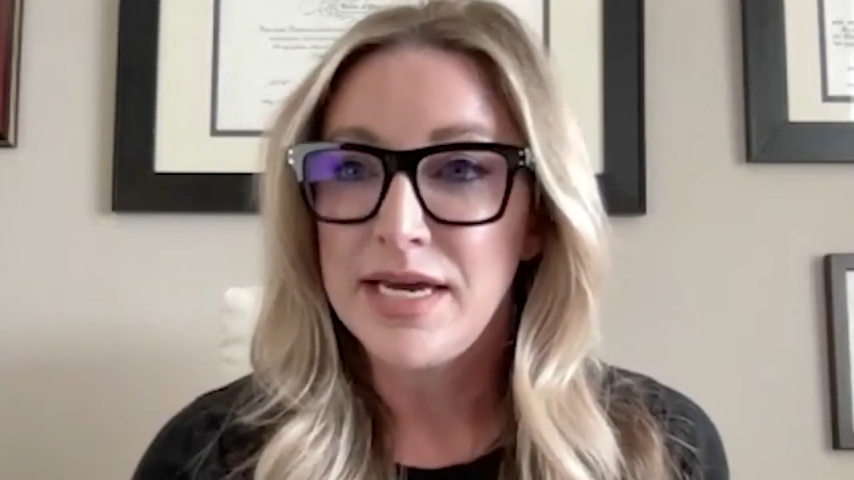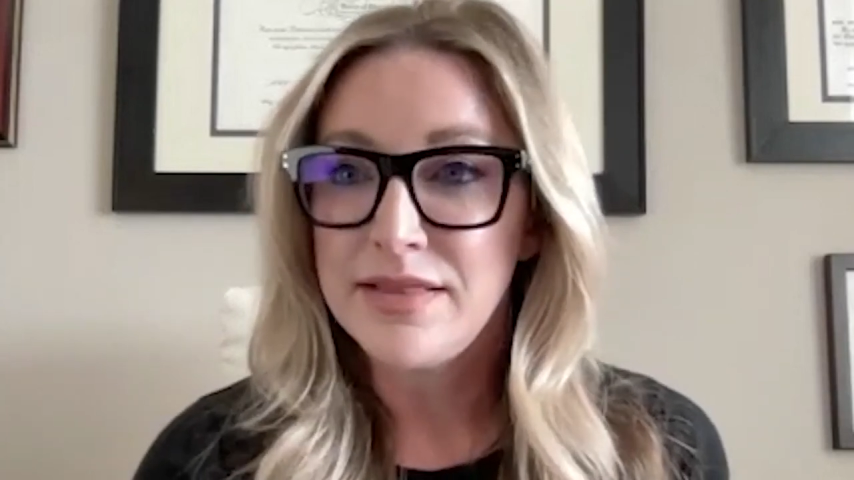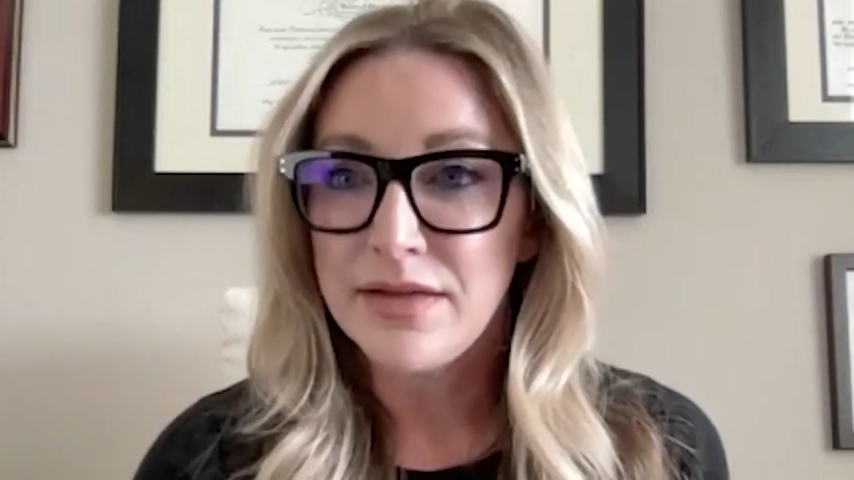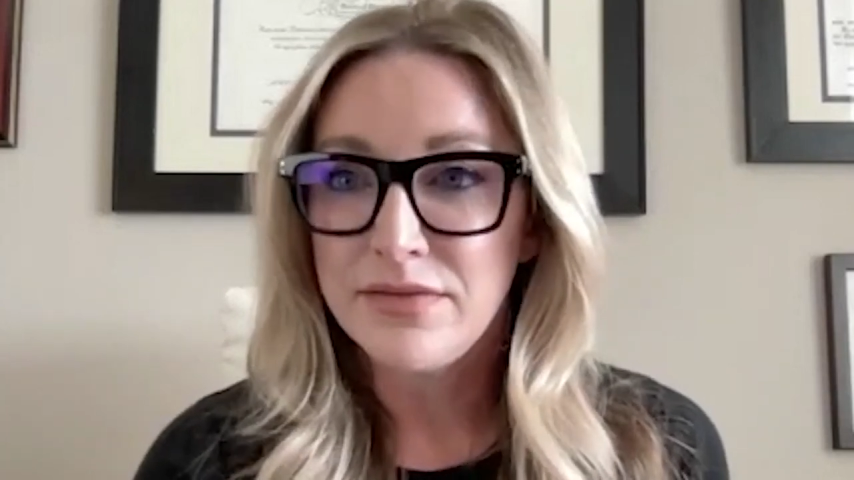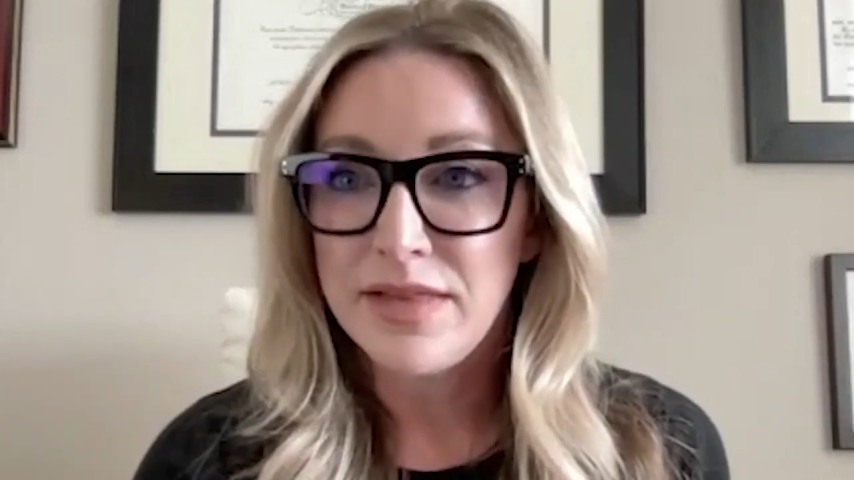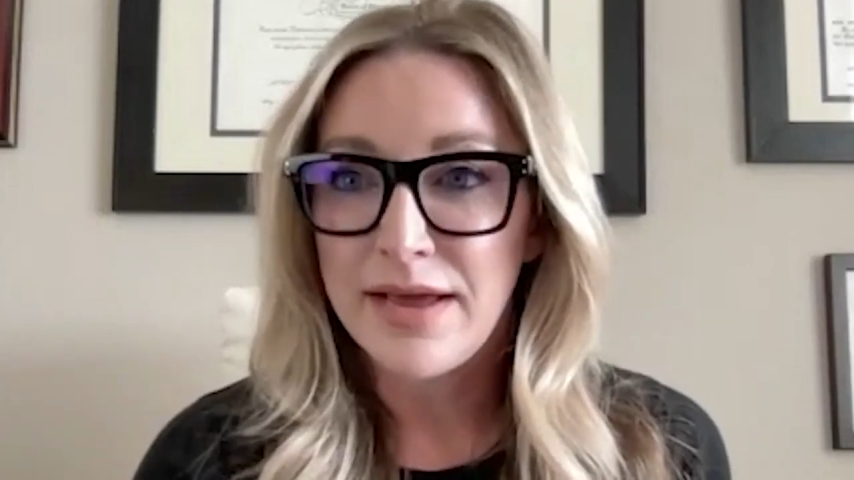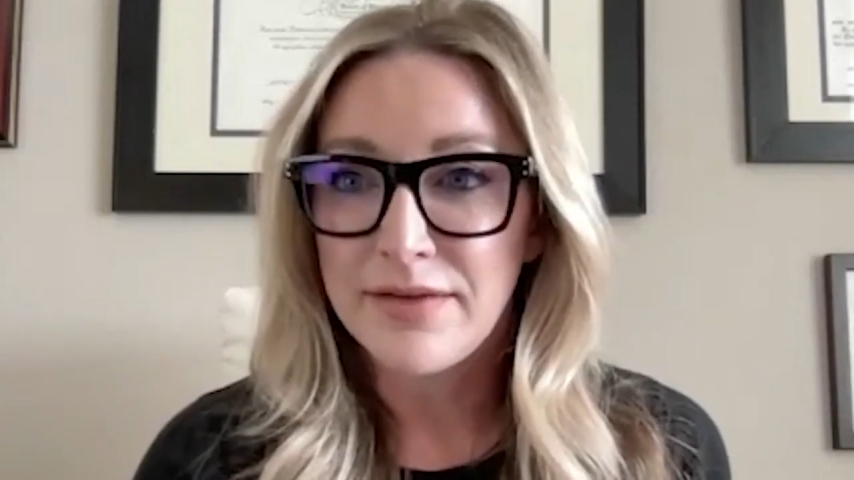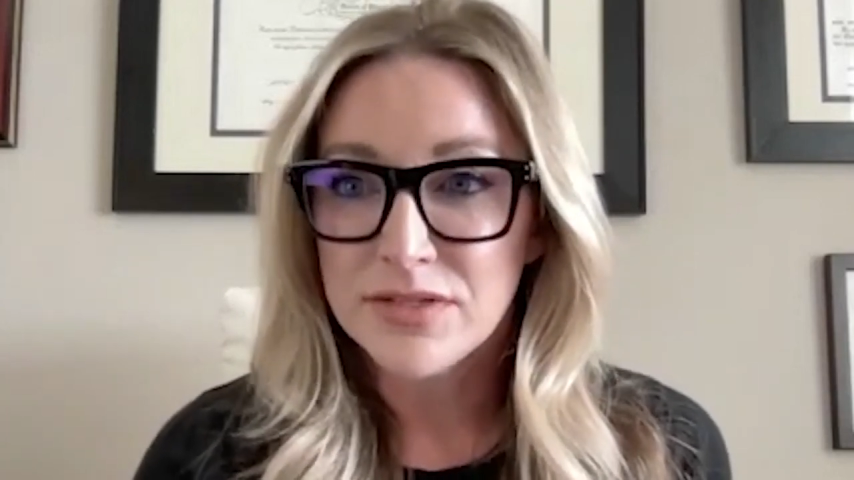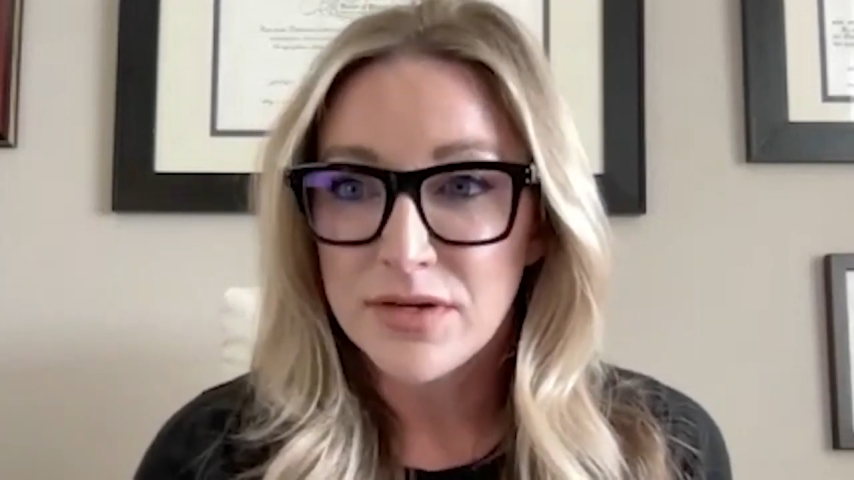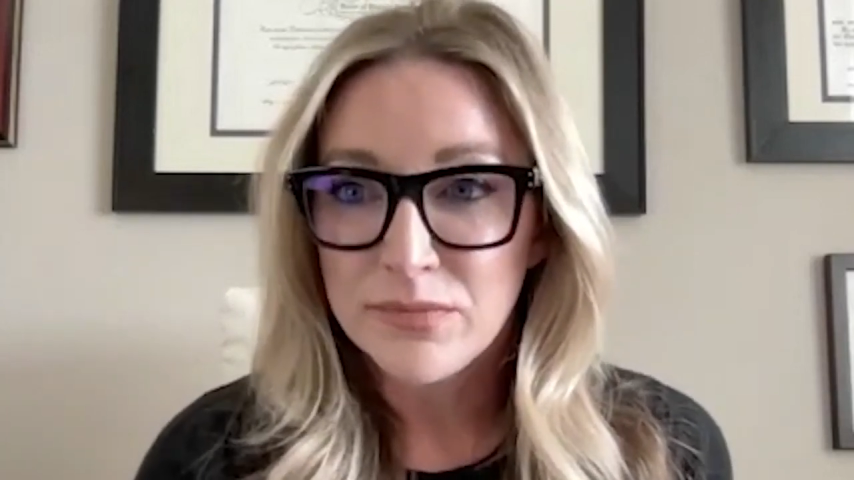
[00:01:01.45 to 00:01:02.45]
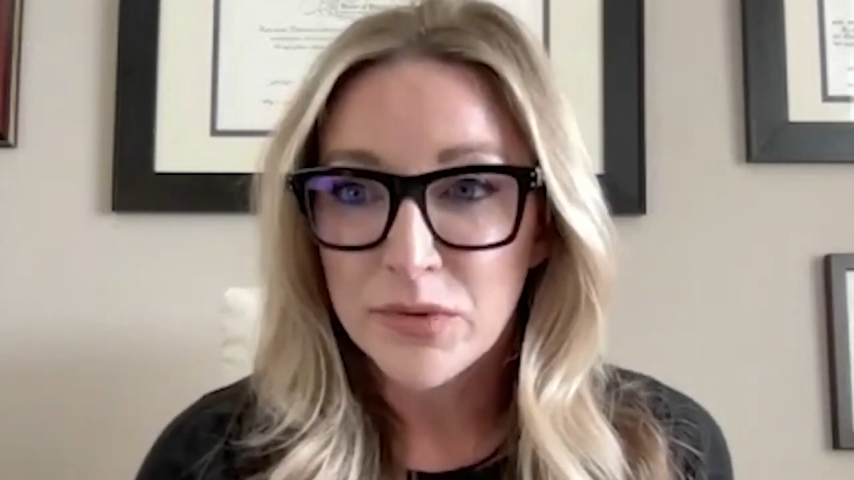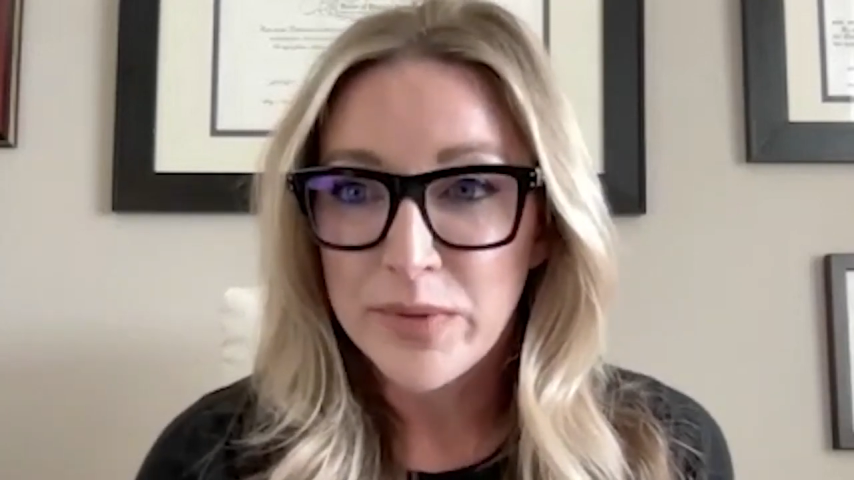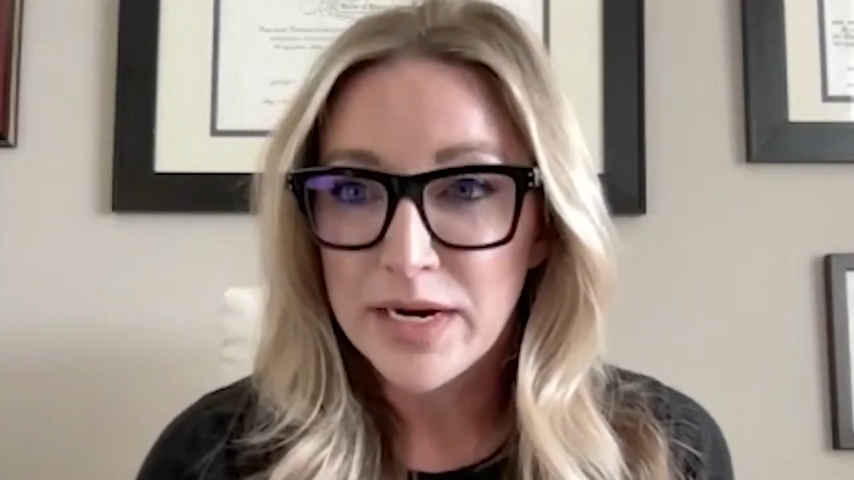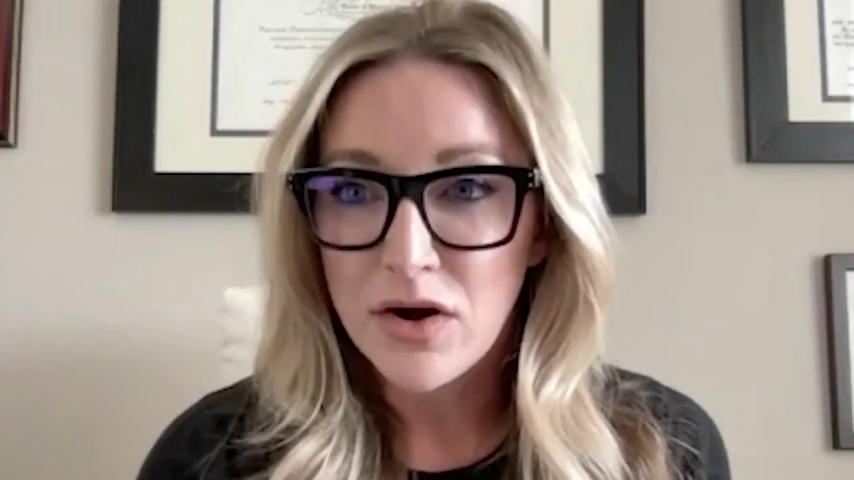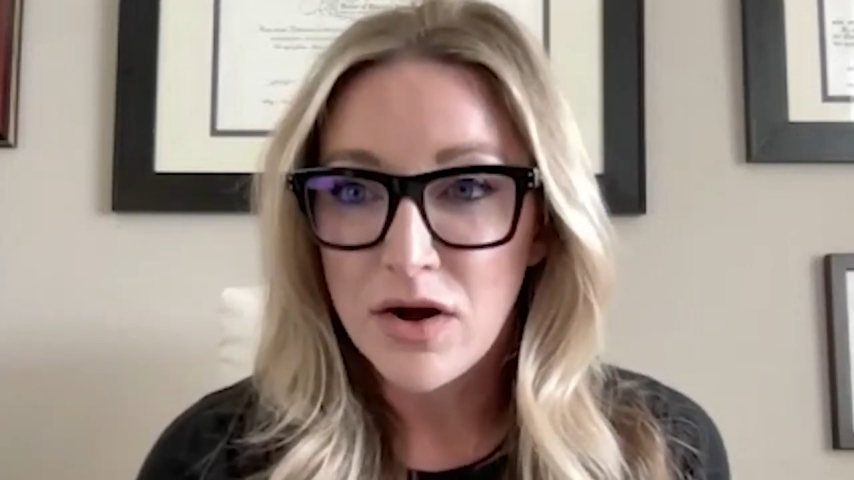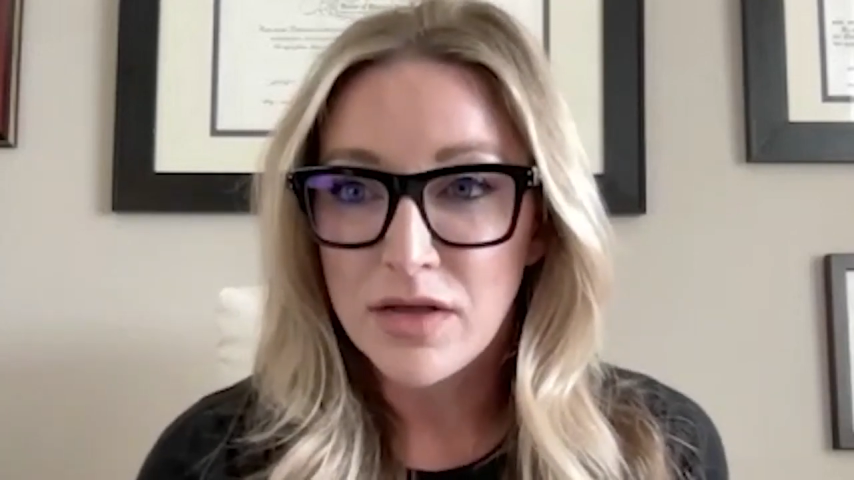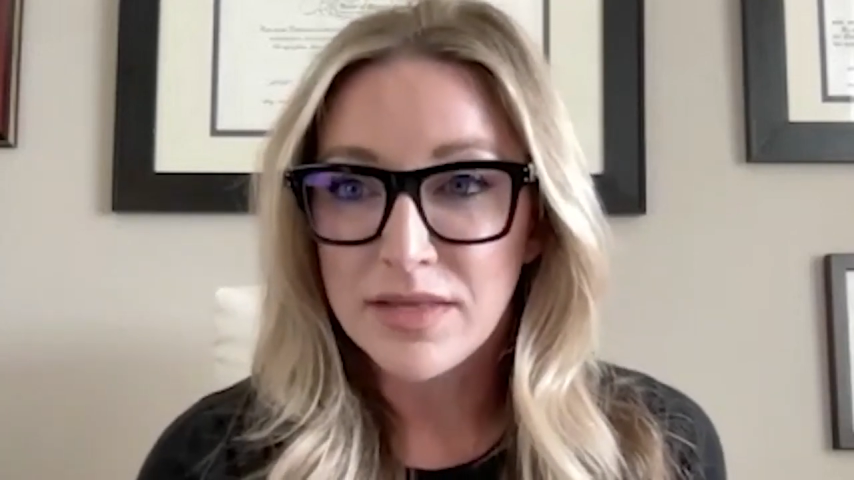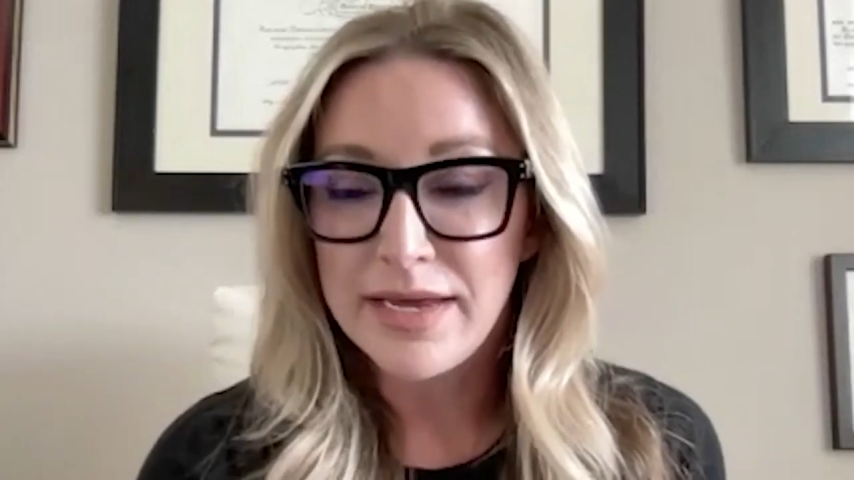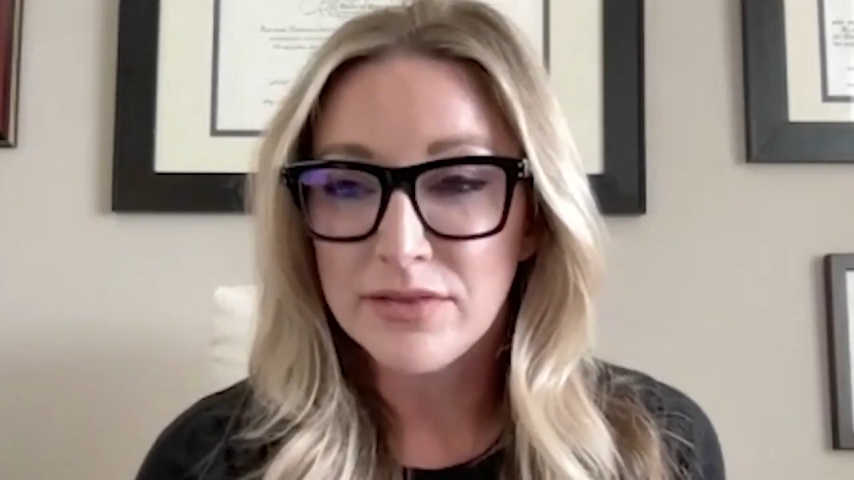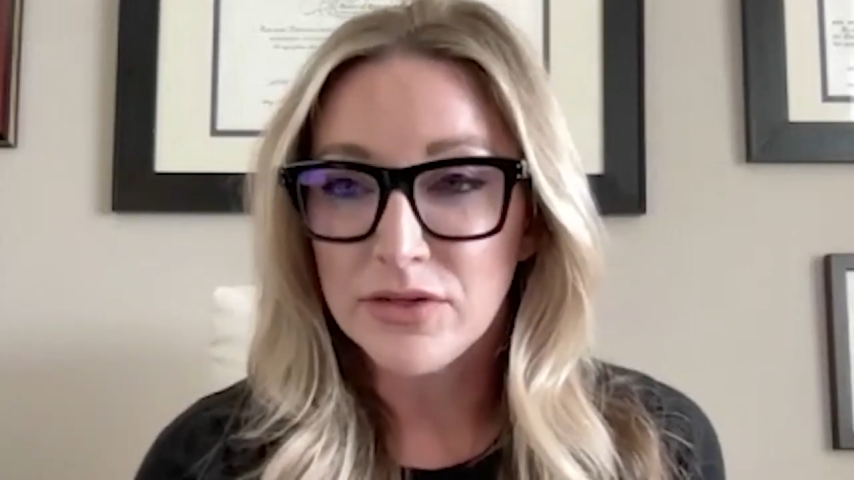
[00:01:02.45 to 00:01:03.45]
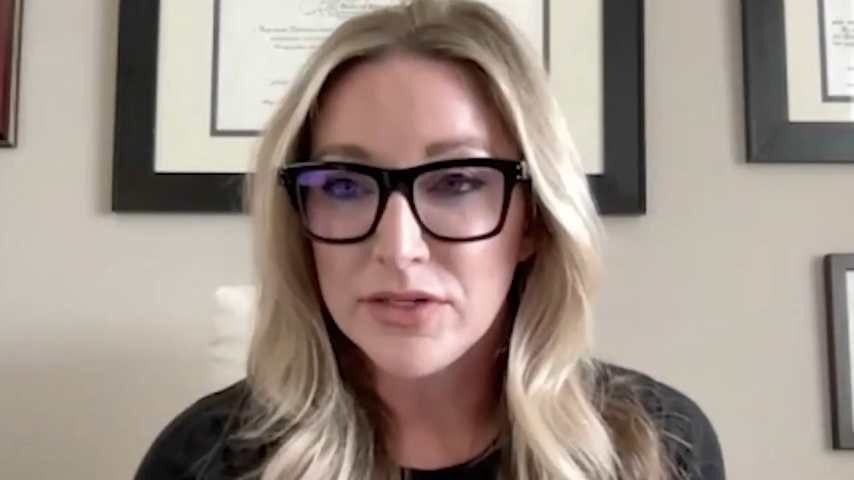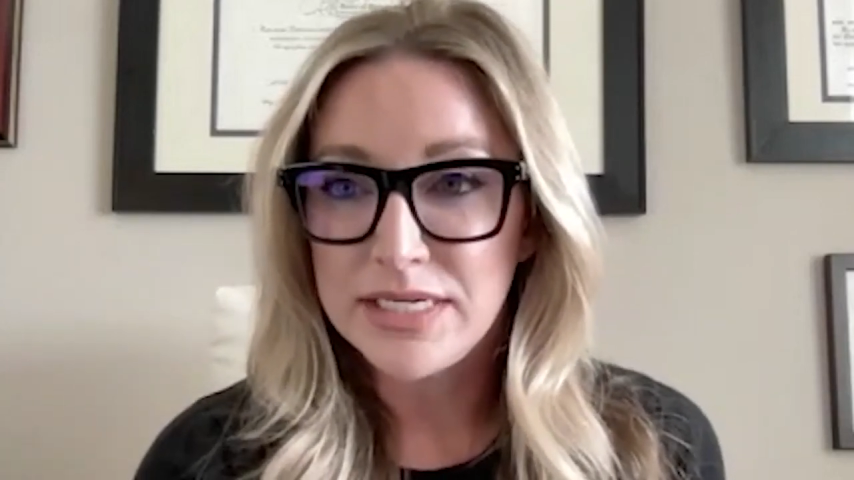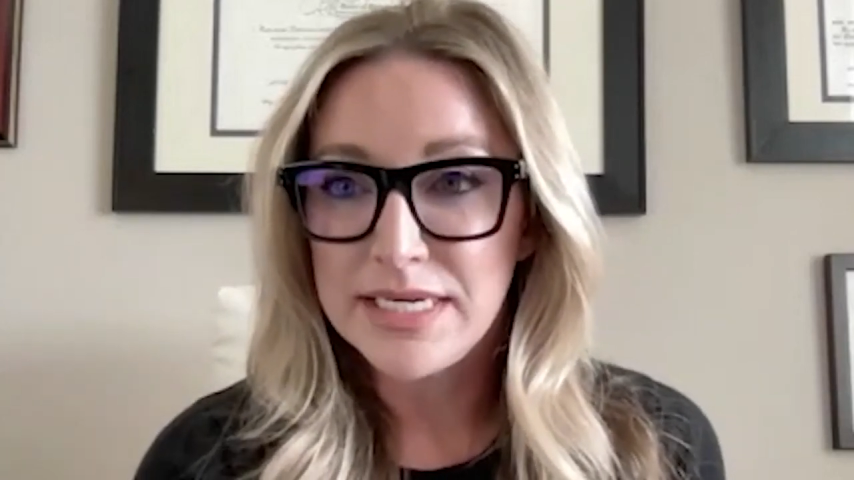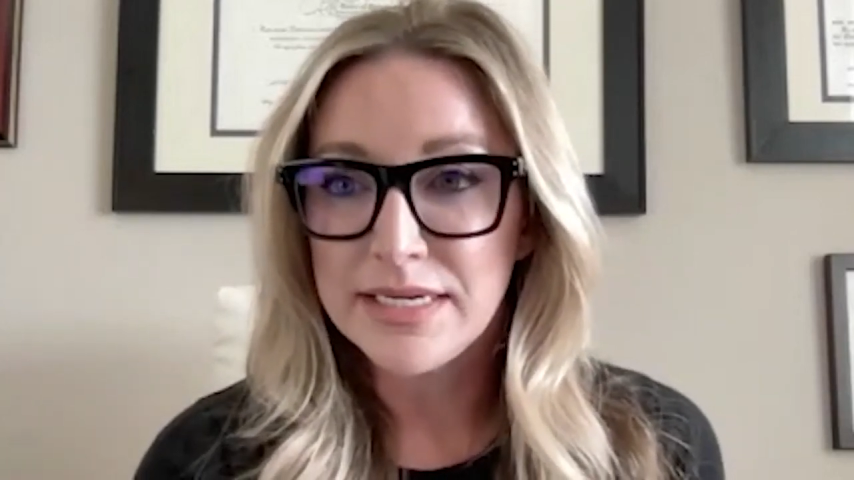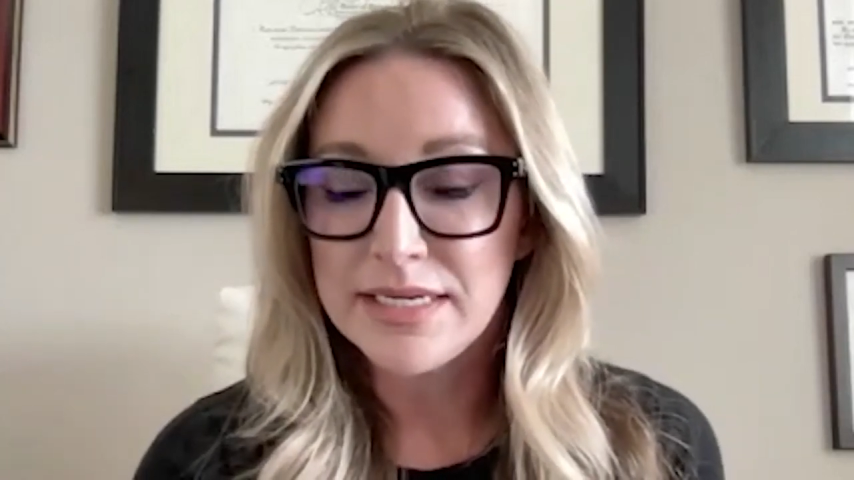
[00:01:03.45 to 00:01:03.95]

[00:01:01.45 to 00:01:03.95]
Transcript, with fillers: and then they have to prepare online learning in